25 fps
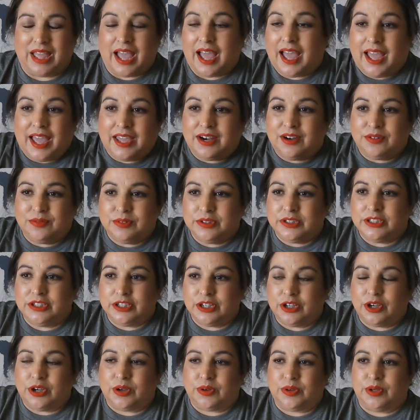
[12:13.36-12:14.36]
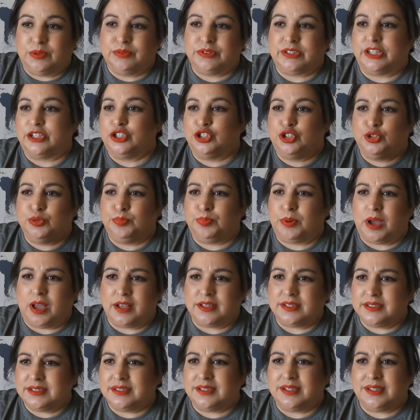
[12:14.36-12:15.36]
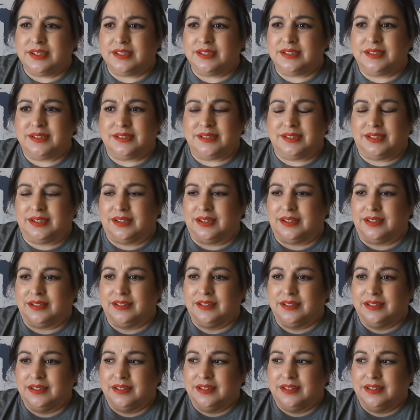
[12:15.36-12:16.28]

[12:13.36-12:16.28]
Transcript: I don't really know. It was like two pastas and a,